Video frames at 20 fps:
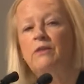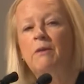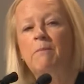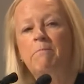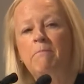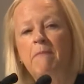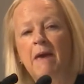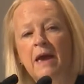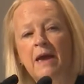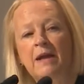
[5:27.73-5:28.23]
the
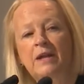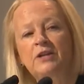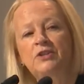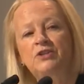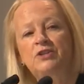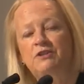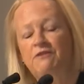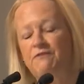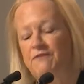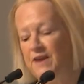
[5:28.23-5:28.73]

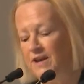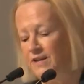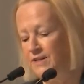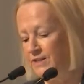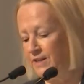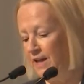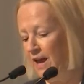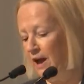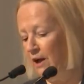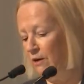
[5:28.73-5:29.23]
managed
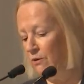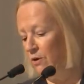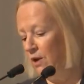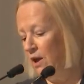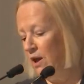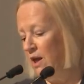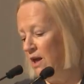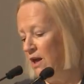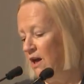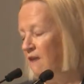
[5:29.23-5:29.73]
phase-out
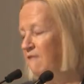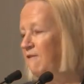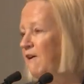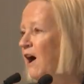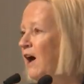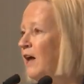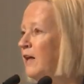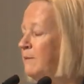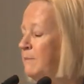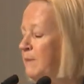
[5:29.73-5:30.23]
of
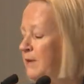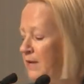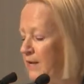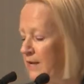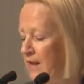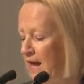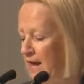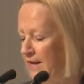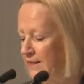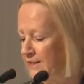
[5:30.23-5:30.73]

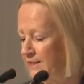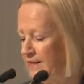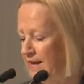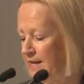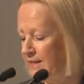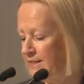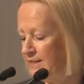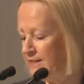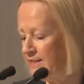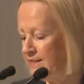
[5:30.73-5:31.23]
high-emitting
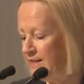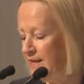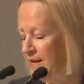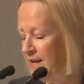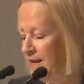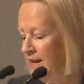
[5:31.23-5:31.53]
assets.